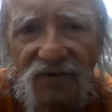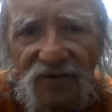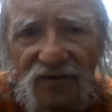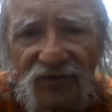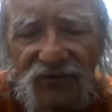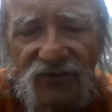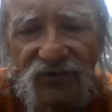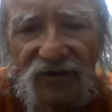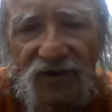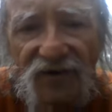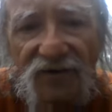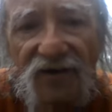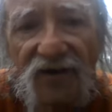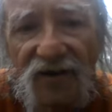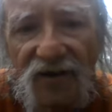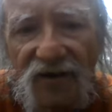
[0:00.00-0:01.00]
and
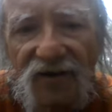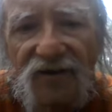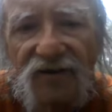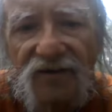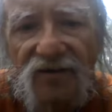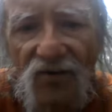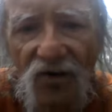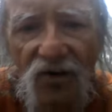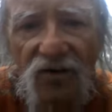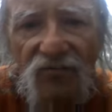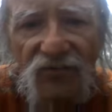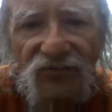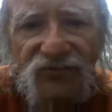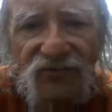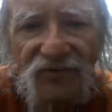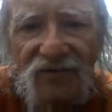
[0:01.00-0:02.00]
saying, hey,
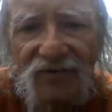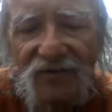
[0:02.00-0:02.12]
Congress,